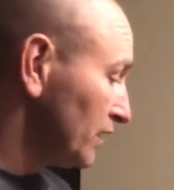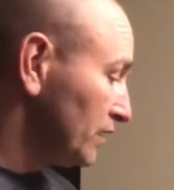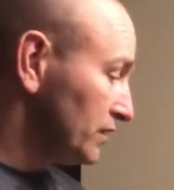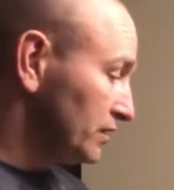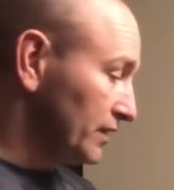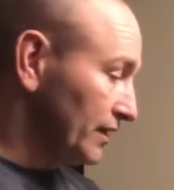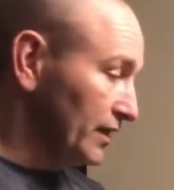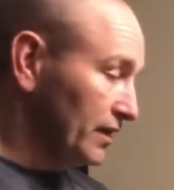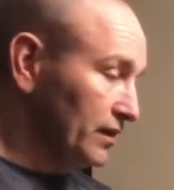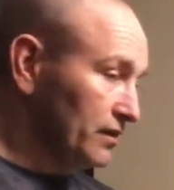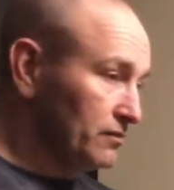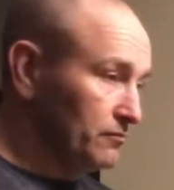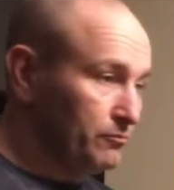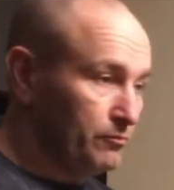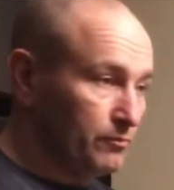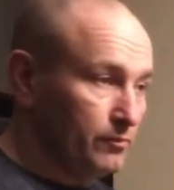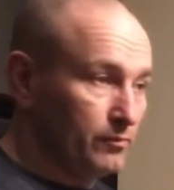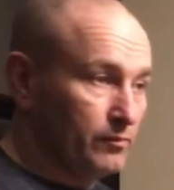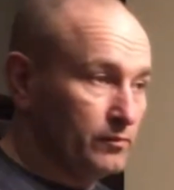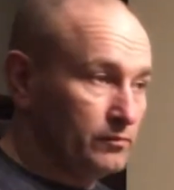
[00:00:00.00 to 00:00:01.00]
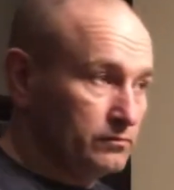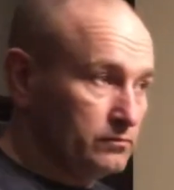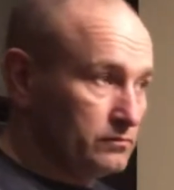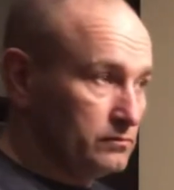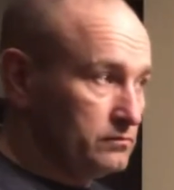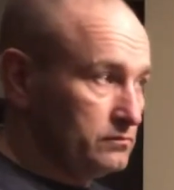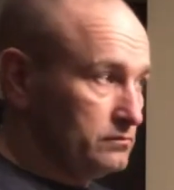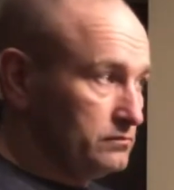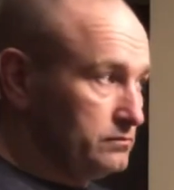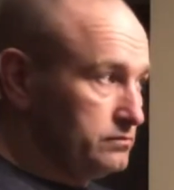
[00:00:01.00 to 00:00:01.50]
The
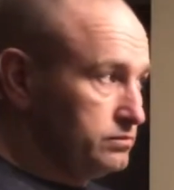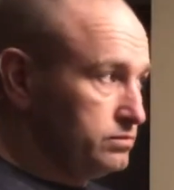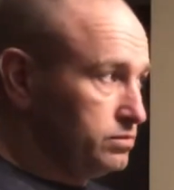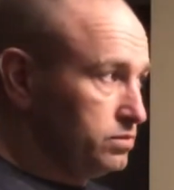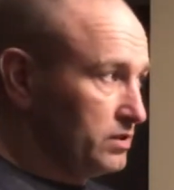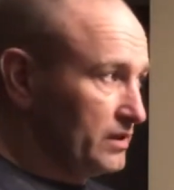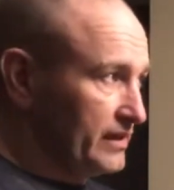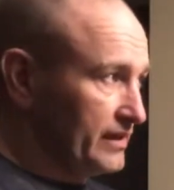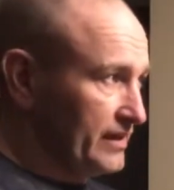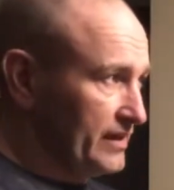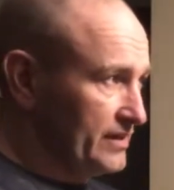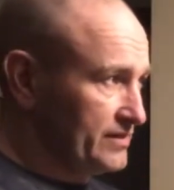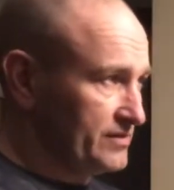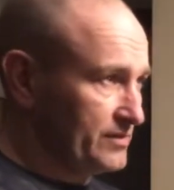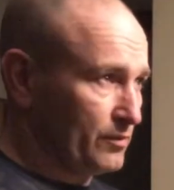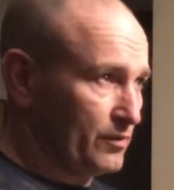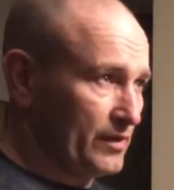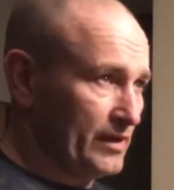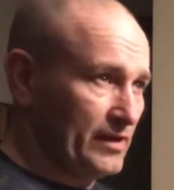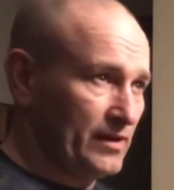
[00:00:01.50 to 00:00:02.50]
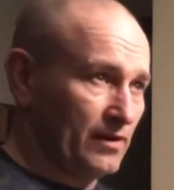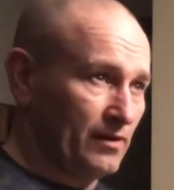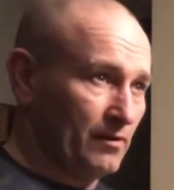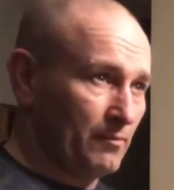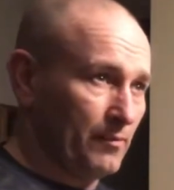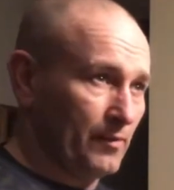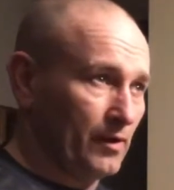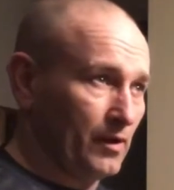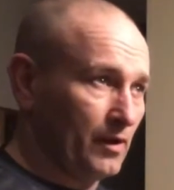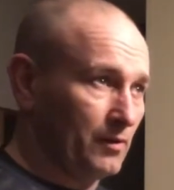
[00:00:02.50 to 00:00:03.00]
kits were in
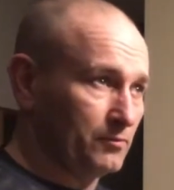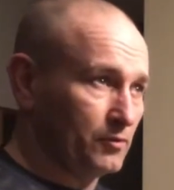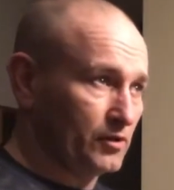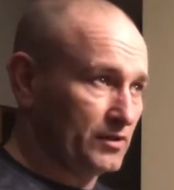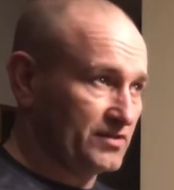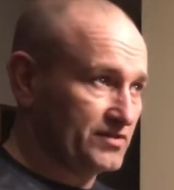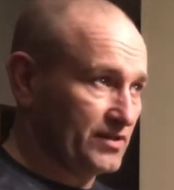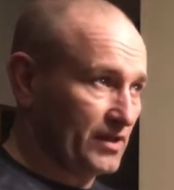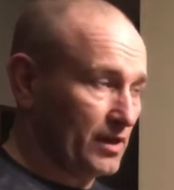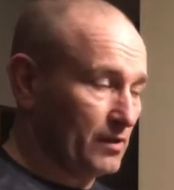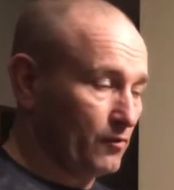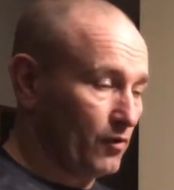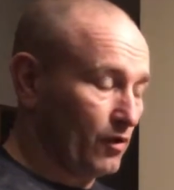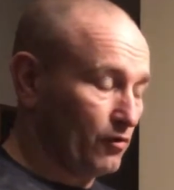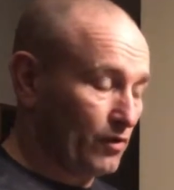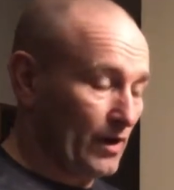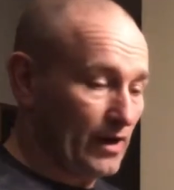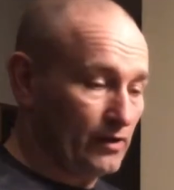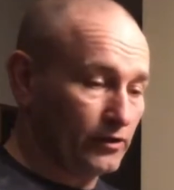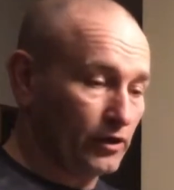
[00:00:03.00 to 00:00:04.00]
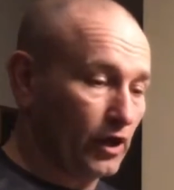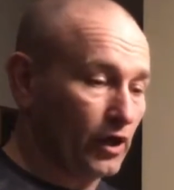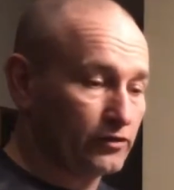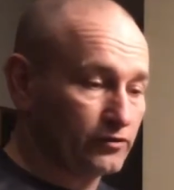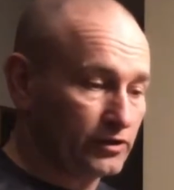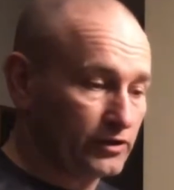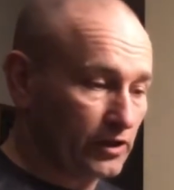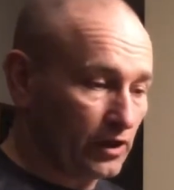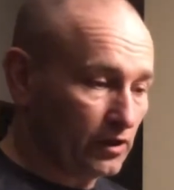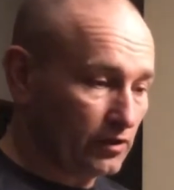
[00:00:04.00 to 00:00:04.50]
I'm going to say around
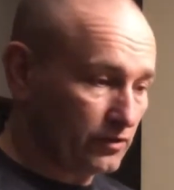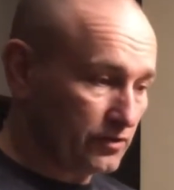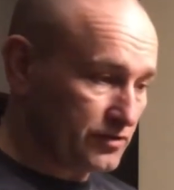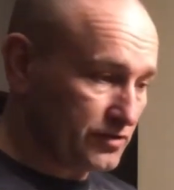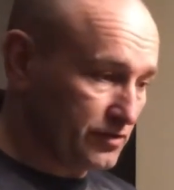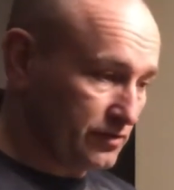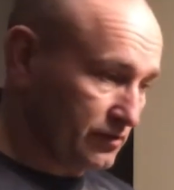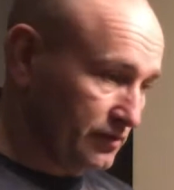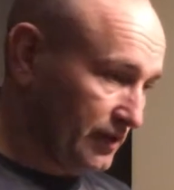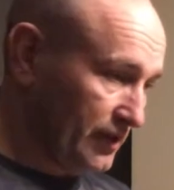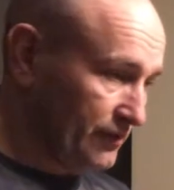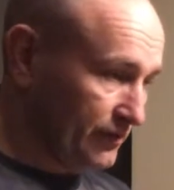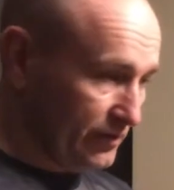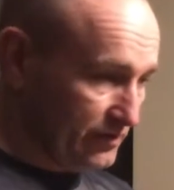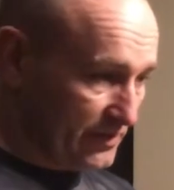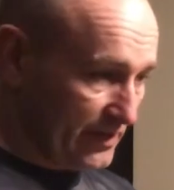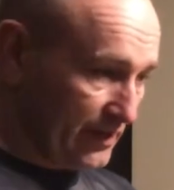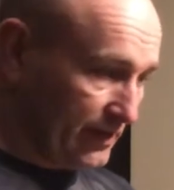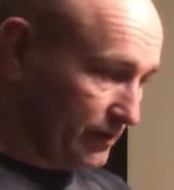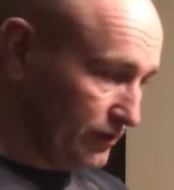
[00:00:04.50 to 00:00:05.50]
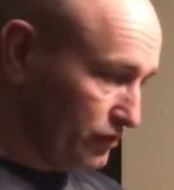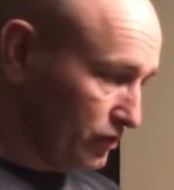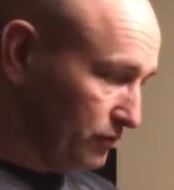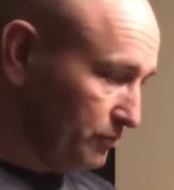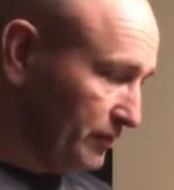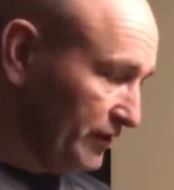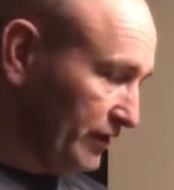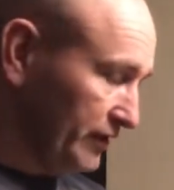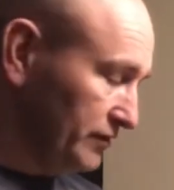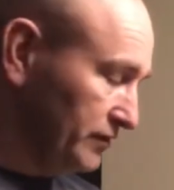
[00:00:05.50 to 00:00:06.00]
$100, give or take a little
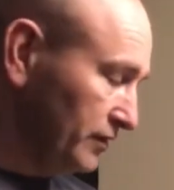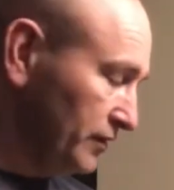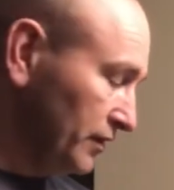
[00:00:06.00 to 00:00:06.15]
bit.